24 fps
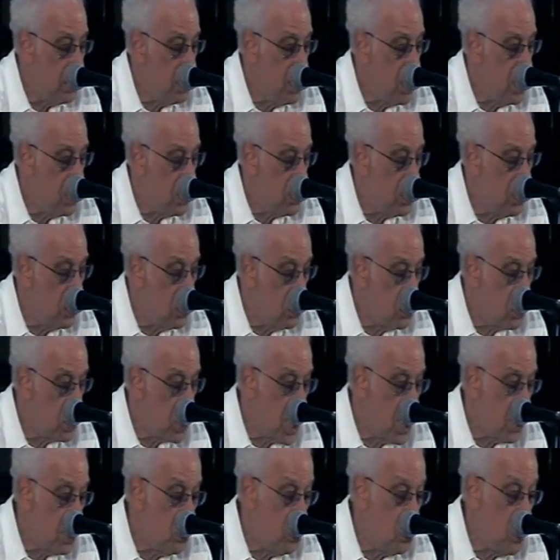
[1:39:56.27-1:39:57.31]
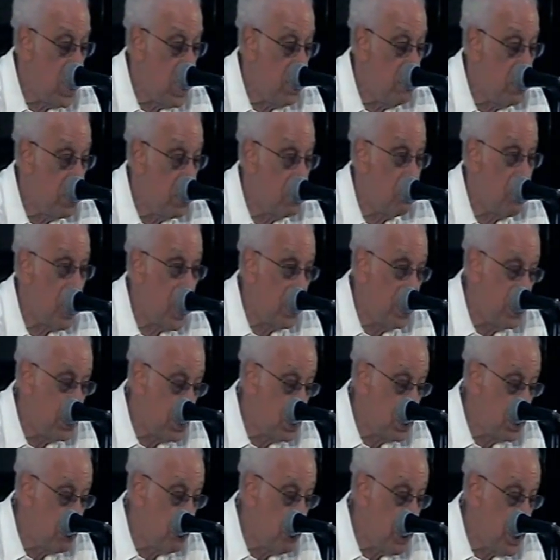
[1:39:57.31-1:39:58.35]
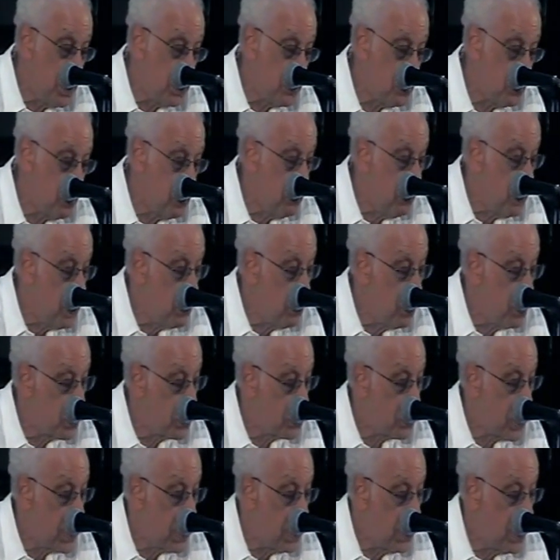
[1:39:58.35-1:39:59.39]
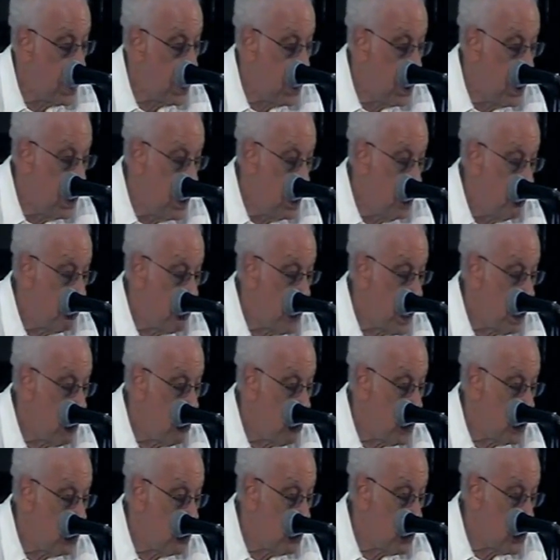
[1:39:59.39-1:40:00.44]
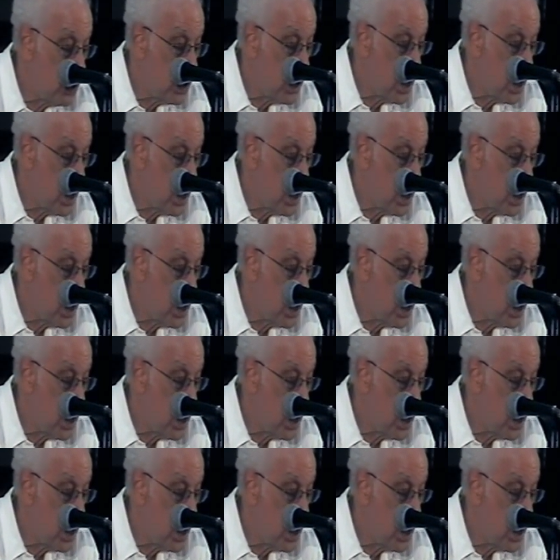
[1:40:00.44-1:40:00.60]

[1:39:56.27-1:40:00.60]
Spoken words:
the institution, and the way in which policy space would be restricted by what